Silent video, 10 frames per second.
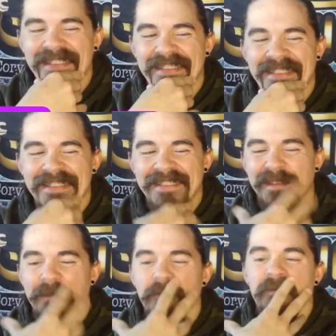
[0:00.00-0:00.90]
throwing these
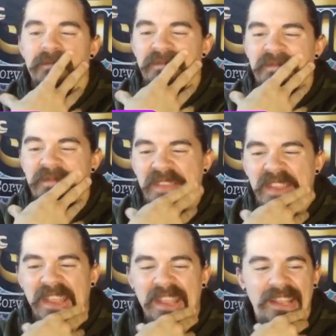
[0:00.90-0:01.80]
big arms over
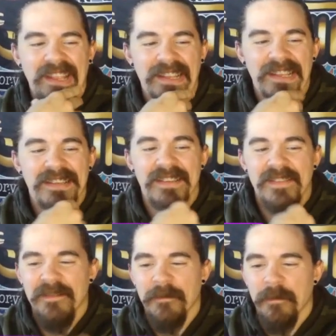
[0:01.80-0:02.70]
us. And